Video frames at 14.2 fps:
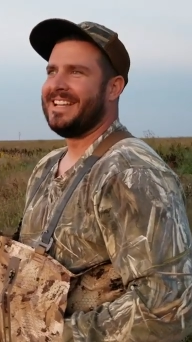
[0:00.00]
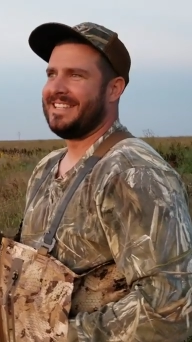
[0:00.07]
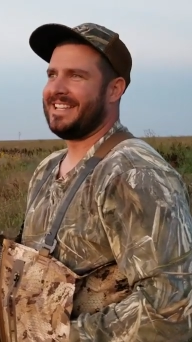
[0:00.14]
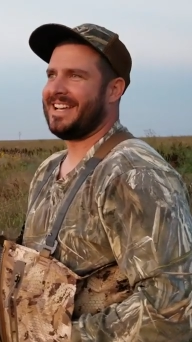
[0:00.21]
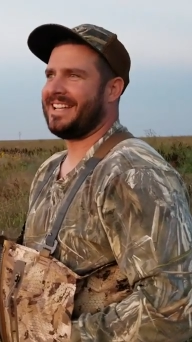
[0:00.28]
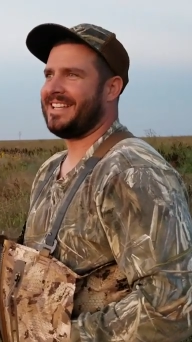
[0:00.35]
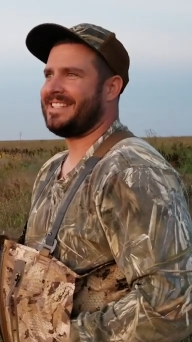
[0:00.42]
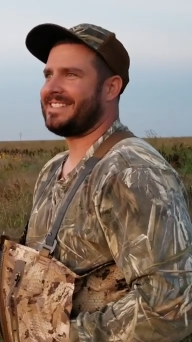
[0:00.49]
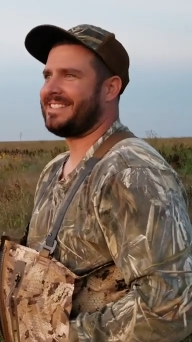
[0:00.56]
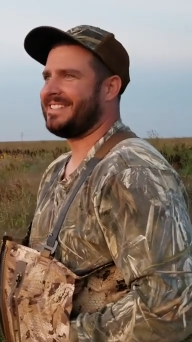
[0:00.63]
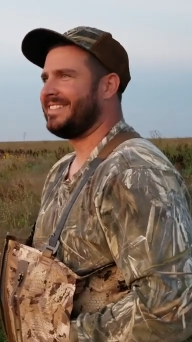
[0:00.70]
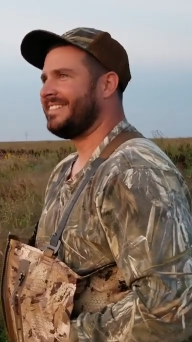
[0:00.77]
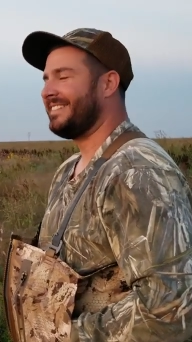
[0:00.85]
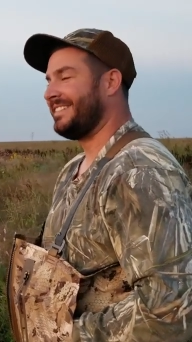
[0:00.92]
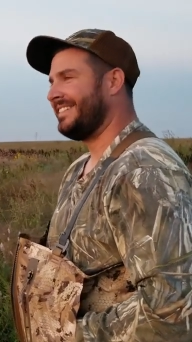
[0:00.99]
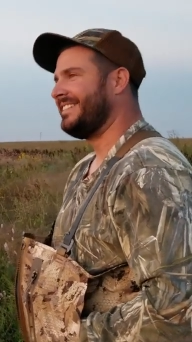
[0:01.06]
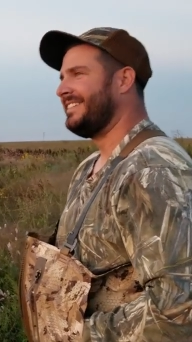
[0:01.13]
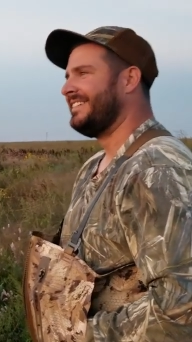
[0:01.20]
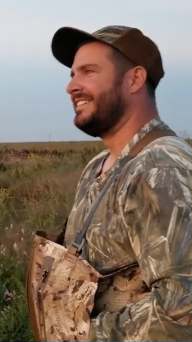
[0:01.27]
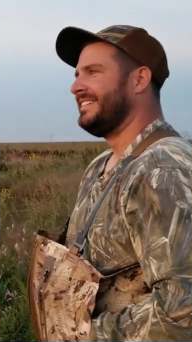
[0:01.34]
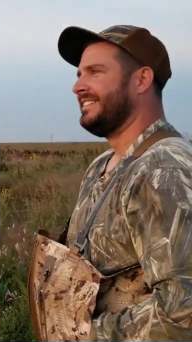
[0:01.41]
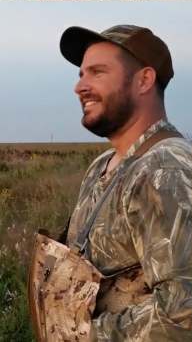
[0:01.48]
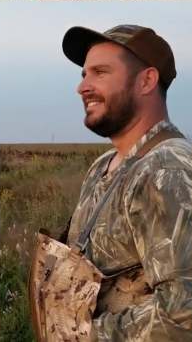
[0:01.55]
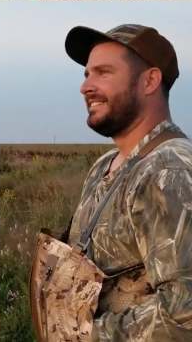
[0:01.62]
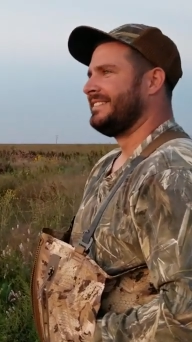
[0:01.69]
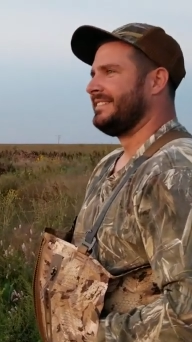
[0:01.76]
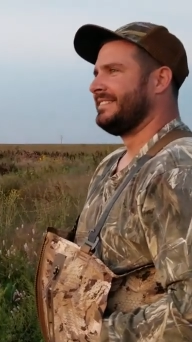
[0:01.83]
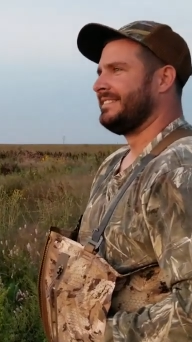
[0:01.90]
nah that's
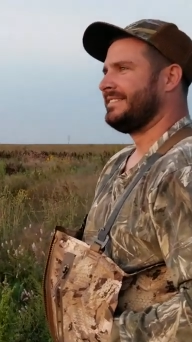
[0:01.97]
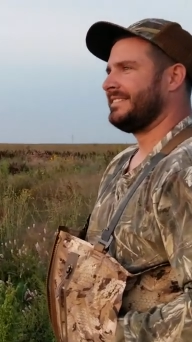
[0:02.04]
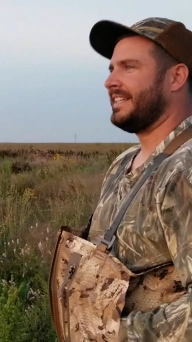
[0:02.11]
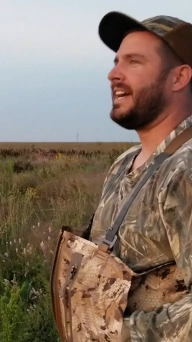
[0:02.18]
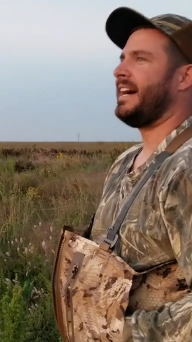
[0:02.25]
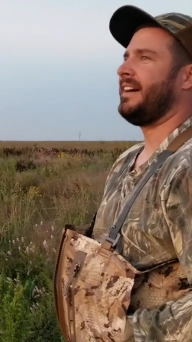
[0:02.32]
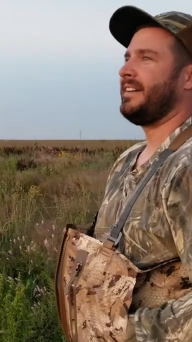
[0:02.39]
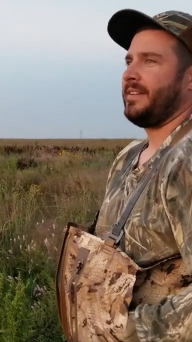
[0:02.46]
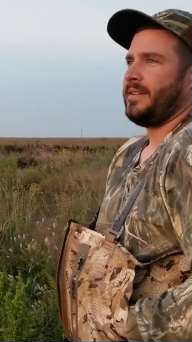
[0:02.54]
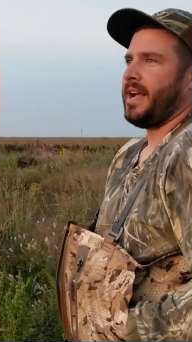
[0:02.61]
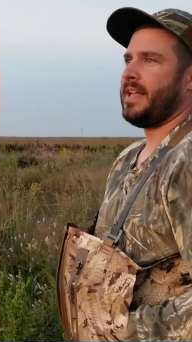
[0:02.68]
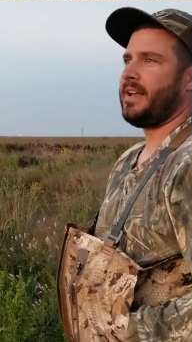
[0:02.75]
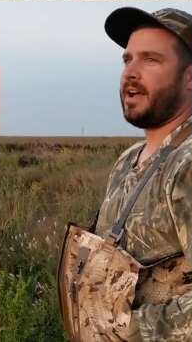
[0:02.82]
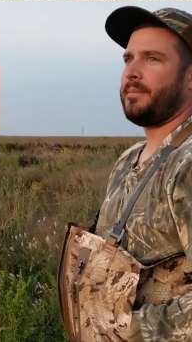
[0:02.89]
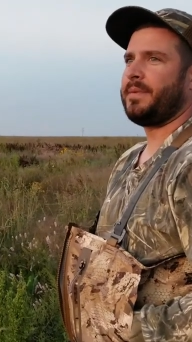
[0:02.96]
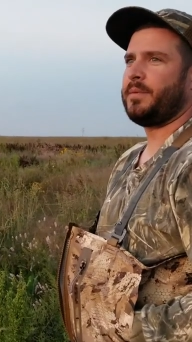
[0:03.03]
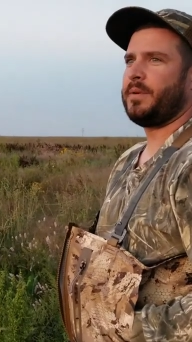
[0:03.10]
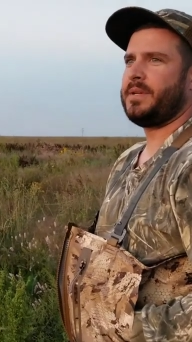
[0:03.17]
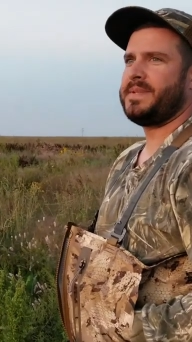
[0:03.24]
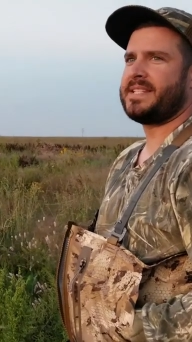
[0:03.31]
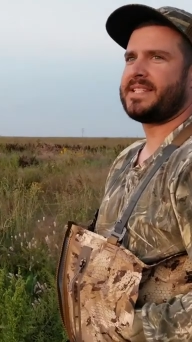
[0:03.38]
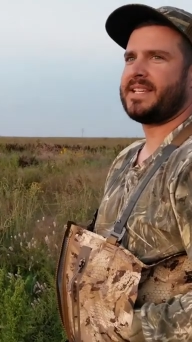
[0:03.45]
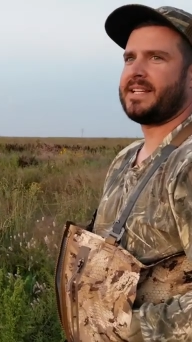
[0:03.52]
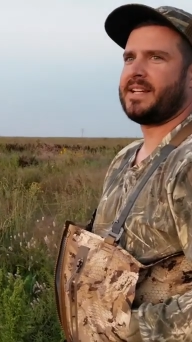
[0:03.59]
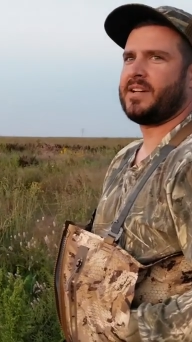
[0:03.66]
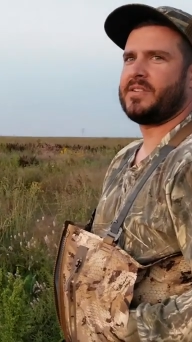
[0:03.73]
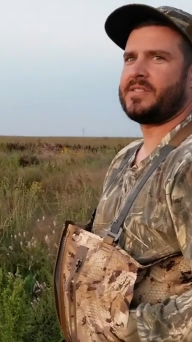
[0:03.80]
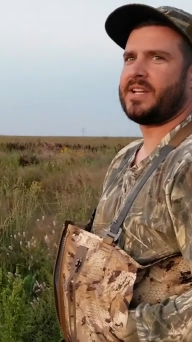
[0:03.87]
yeah, I, I mean, we'd be sitting in
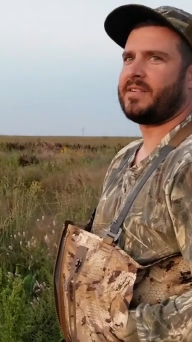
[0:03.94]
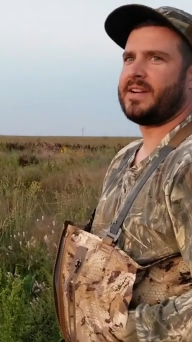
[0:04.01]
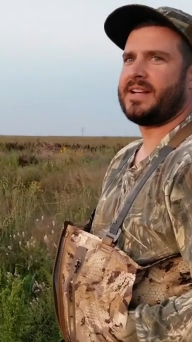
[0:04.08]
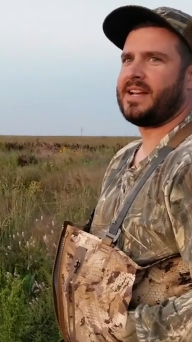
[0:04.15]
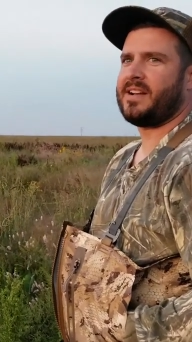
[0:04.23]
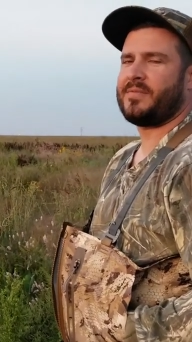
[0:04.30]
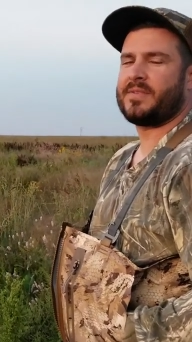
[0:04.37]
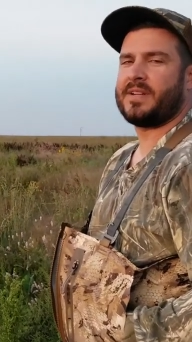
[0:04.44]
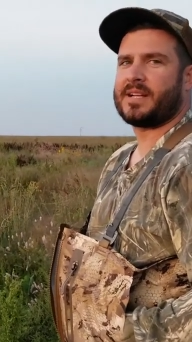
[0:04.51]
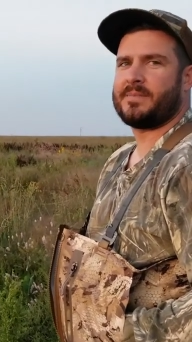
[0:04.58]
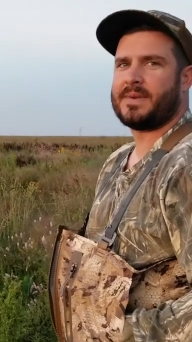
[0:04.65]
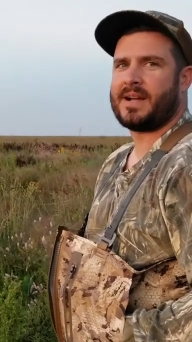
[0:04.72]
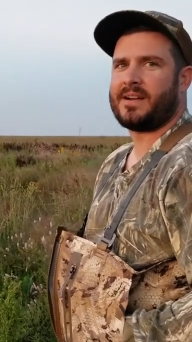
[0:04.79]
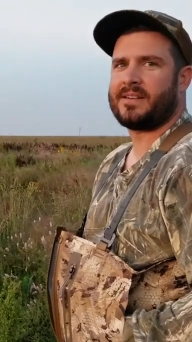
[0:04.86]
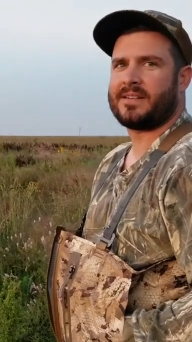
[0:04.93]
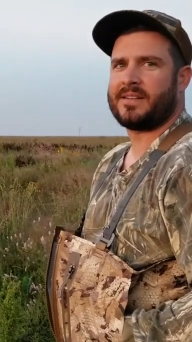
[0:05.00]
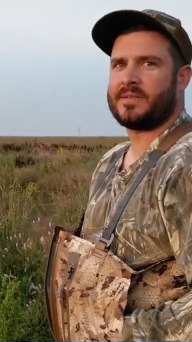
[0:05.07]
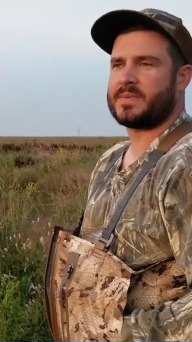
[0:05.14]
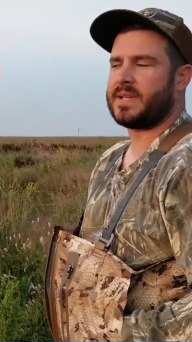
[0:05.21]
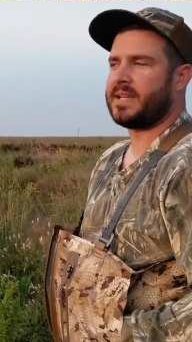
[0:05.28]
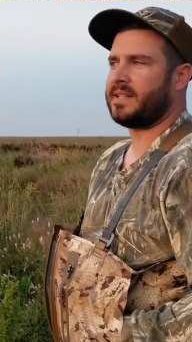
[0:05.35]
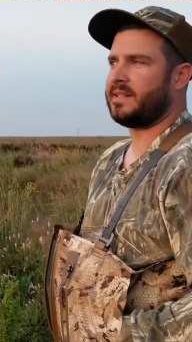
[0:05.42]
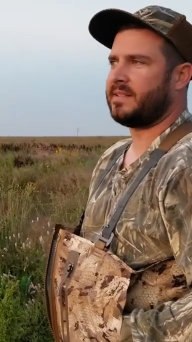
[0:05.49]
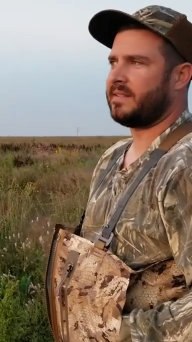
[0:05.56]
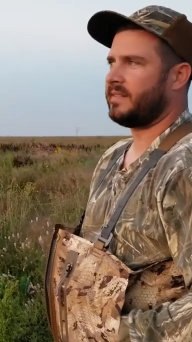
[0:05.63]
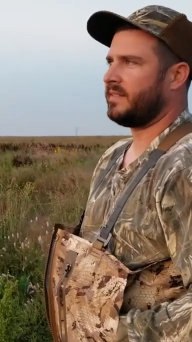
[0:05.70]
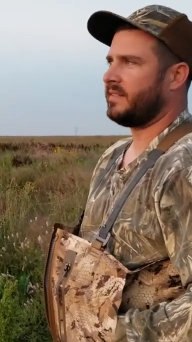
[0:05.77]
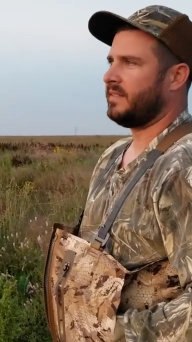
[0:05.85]
a hotel right now if we didn't come out, you know what I'm saying?
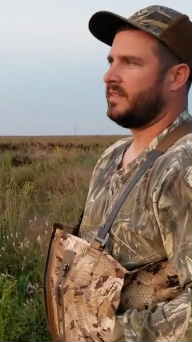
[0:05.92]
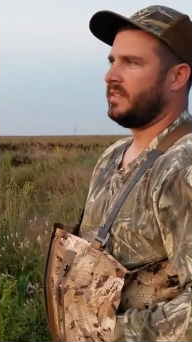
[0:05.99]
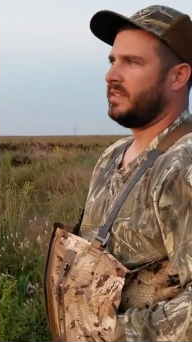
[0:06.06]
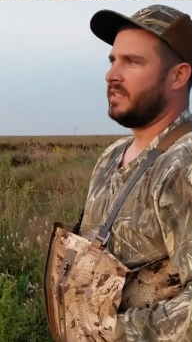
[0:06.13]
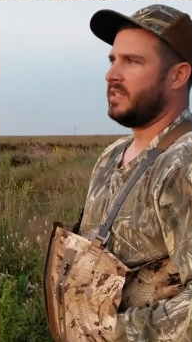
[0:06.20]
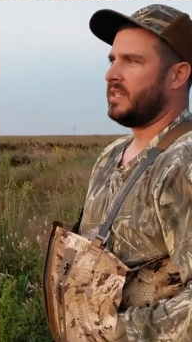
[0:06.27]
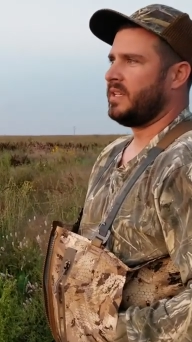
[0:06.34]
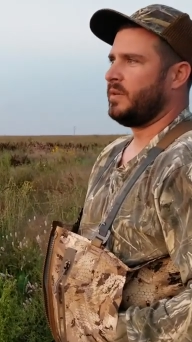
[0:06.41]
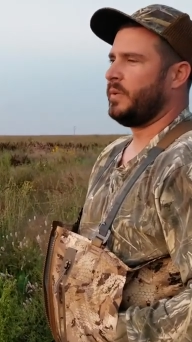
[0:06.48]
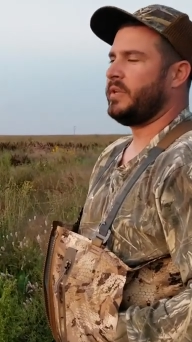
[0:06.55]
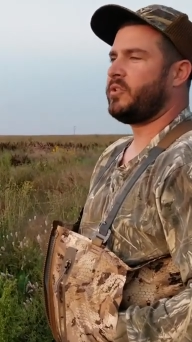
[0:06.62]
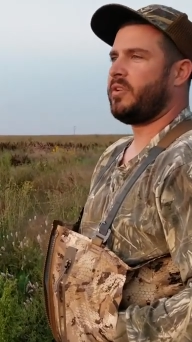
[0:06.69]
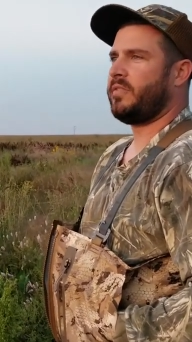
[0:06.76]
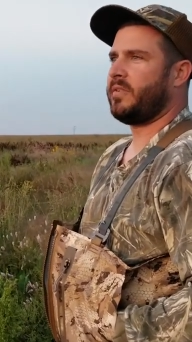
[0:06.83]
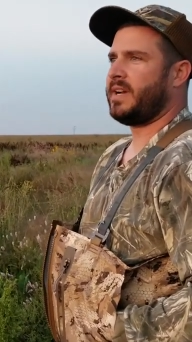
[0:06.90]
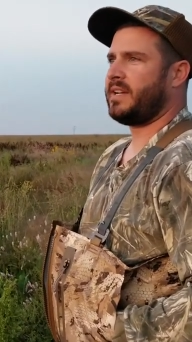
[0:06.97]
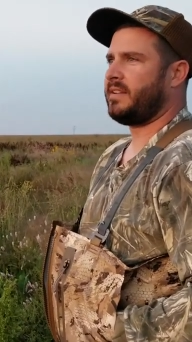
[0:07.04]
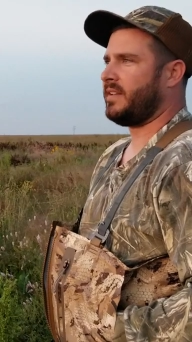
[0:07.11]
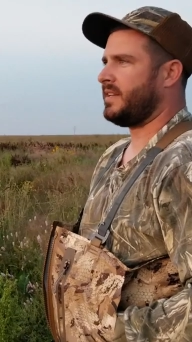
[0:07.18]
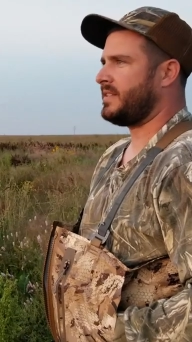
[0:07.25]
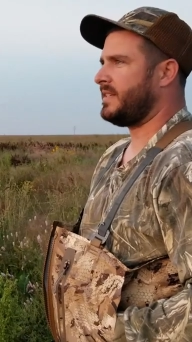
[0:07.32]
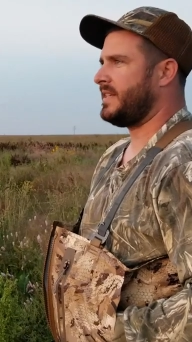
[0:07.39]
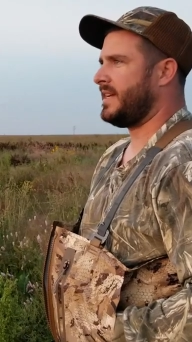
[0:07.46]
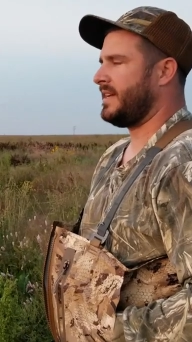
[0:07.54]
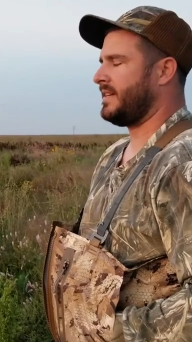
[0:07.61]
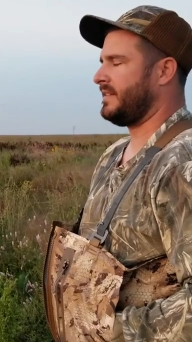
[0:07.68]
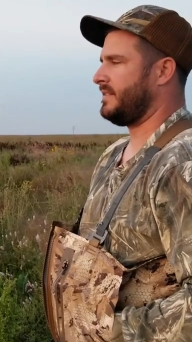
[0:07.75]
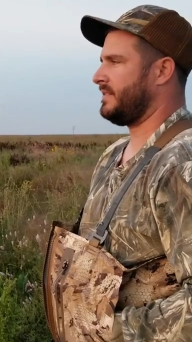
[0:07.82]
we drove around a lot
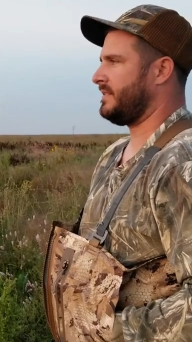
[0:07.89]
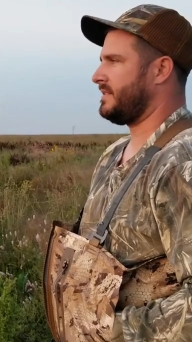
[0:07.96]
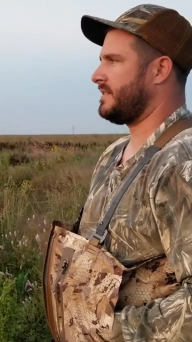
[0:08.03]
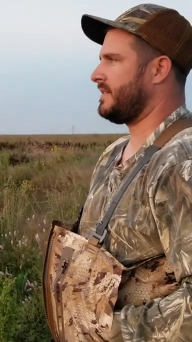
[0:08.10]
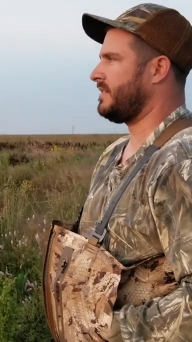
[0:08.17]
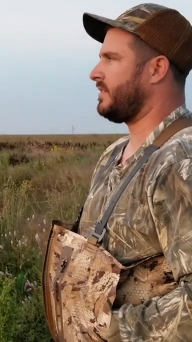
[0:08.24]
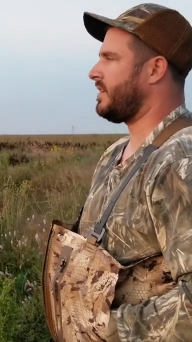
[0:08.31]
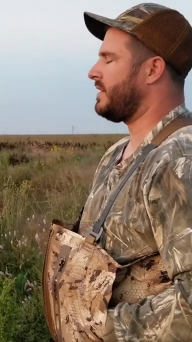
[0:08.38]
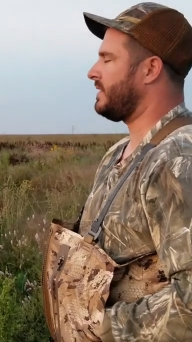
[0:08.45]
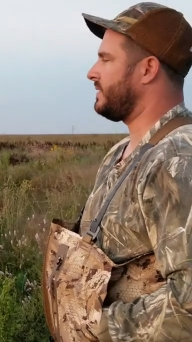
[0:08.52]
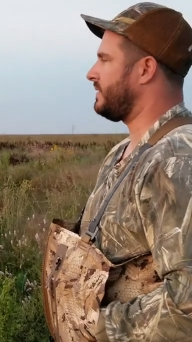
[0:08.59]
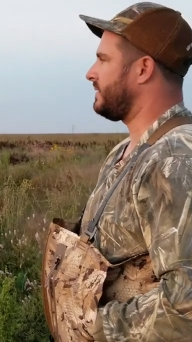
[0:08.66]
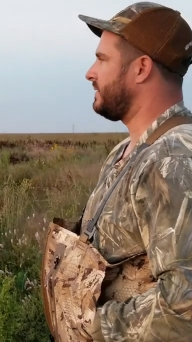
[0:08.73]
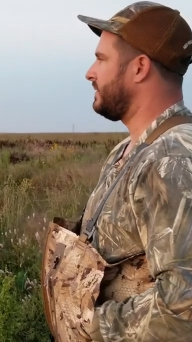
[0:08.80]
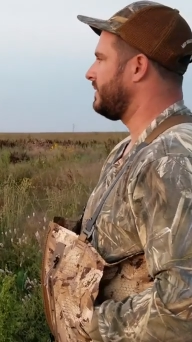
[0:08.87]
today and seen a lot of